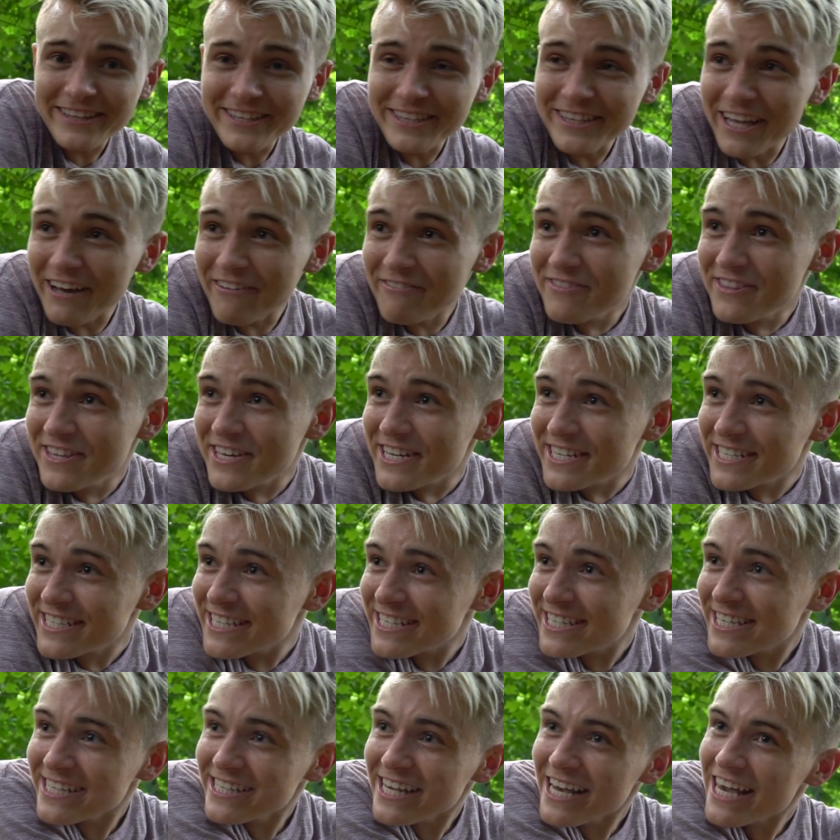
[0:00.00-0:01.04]
love this.
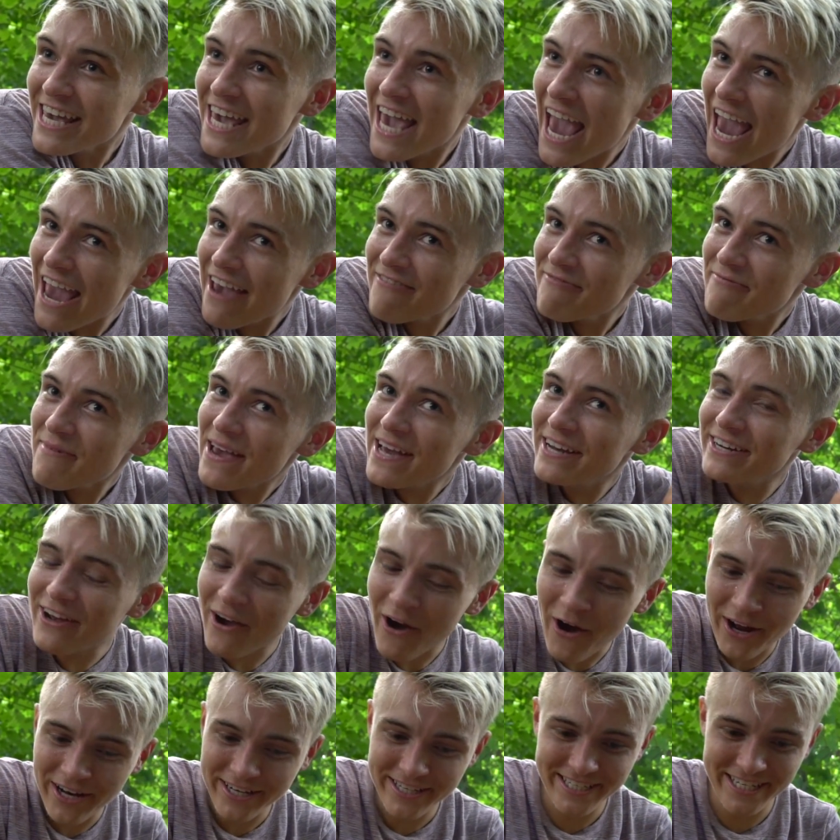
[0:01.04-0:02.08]
This is like caveman
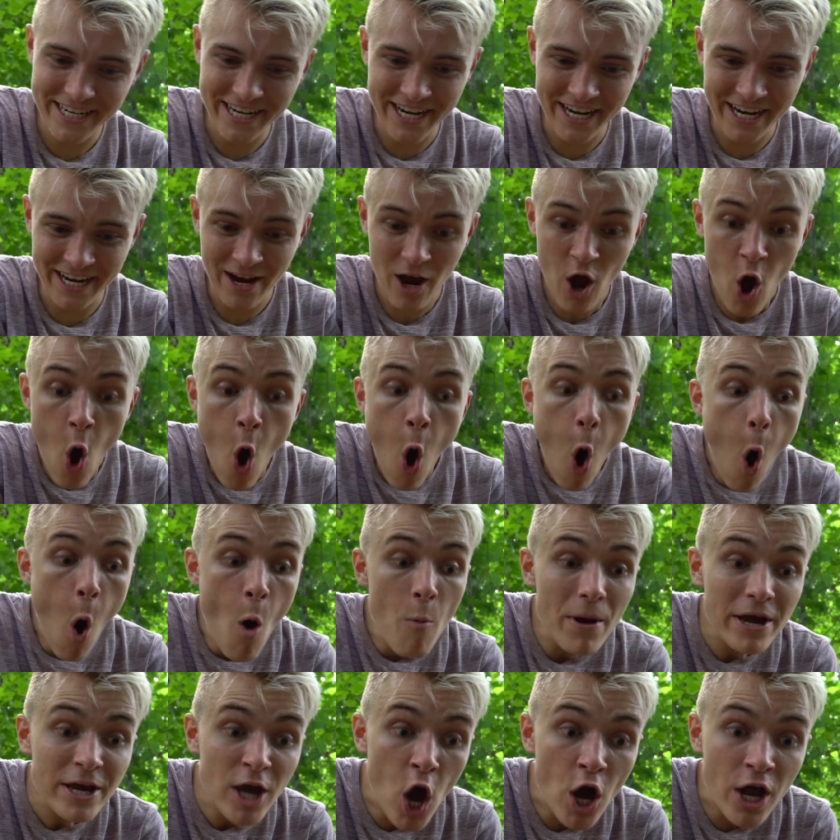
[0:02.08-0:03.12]
content.
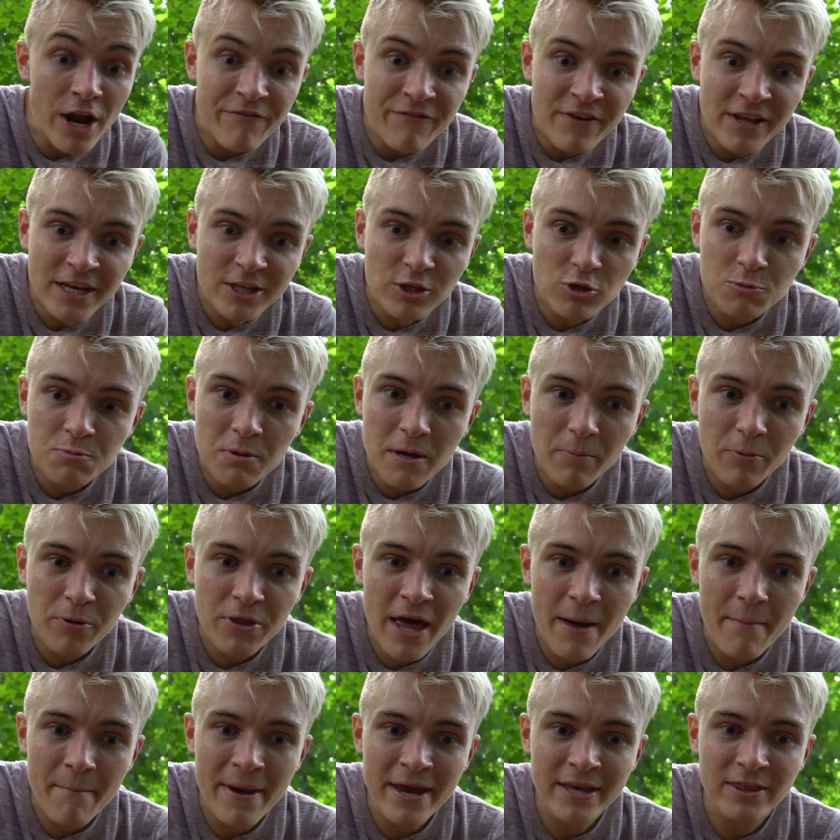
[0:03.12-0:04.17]
Oh my God, I feel like there's people
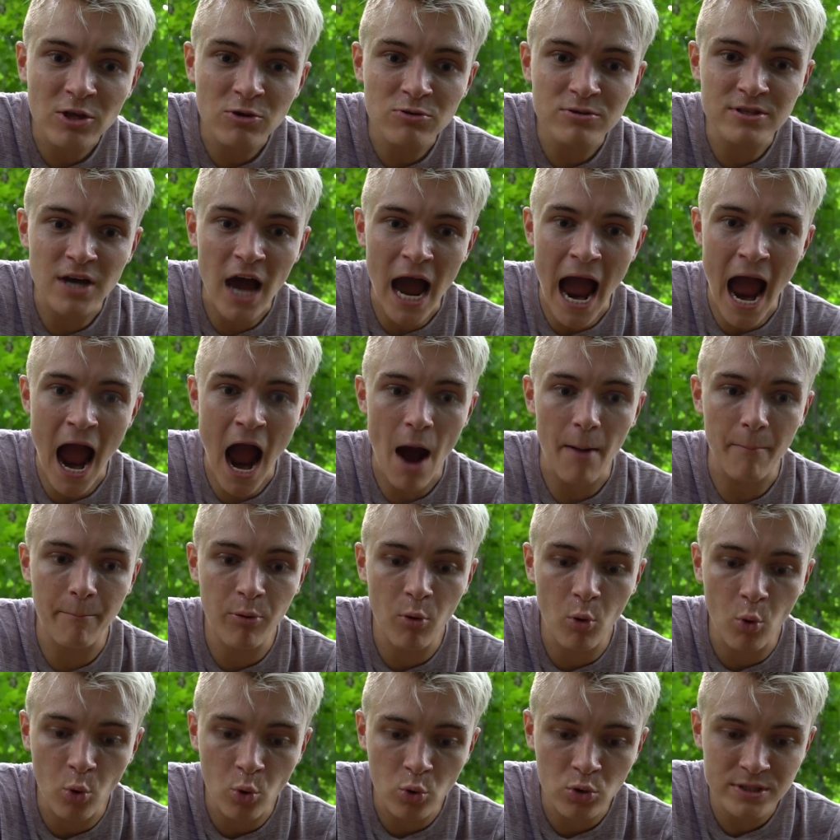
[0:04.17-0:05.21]
that make those
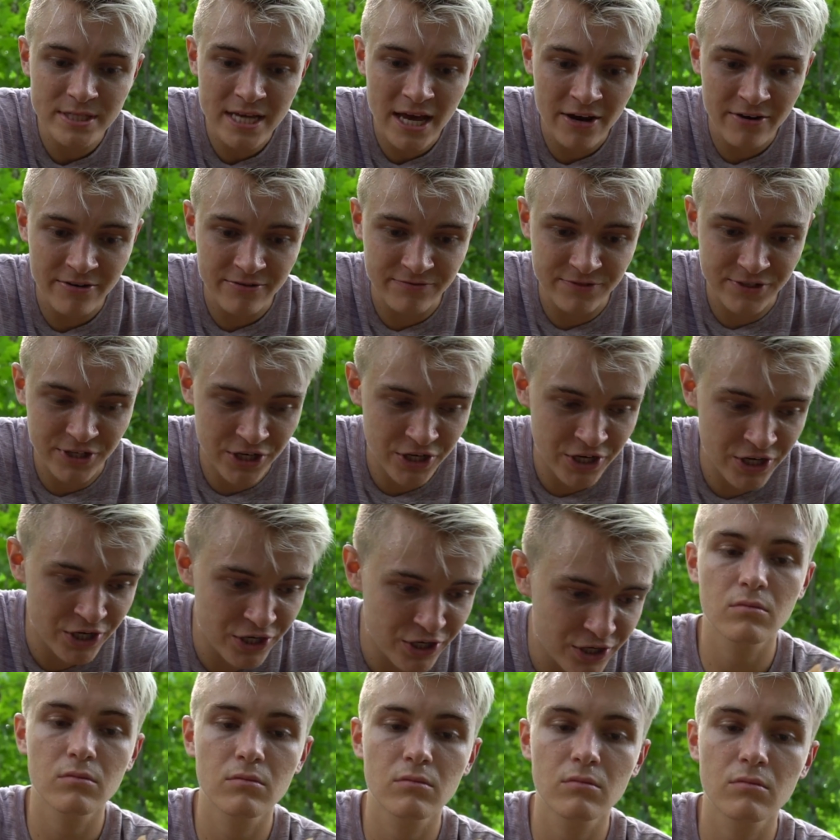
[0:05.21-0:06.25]
pools out of
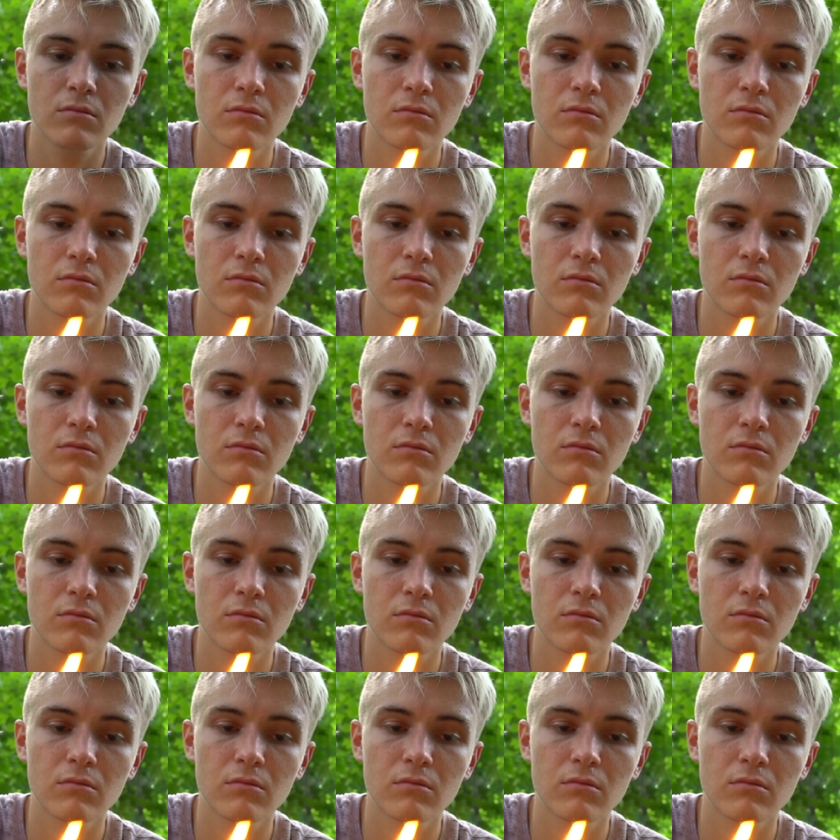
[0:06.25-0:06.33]
dirt.